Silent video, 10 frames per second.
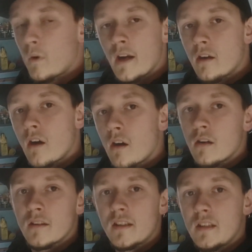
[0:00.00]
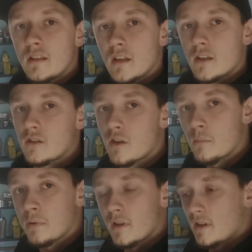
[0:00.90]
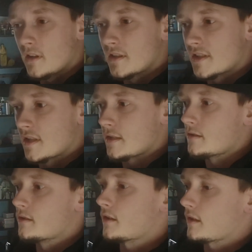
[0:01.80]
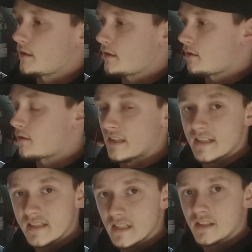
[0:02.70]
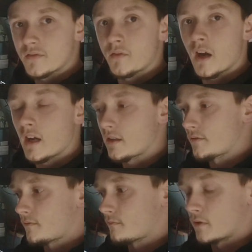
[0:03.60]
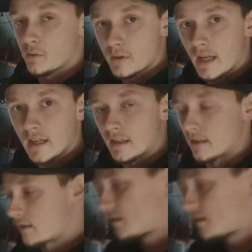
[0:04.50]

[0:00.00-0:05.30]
where are the glow plugs on a 6.5 located?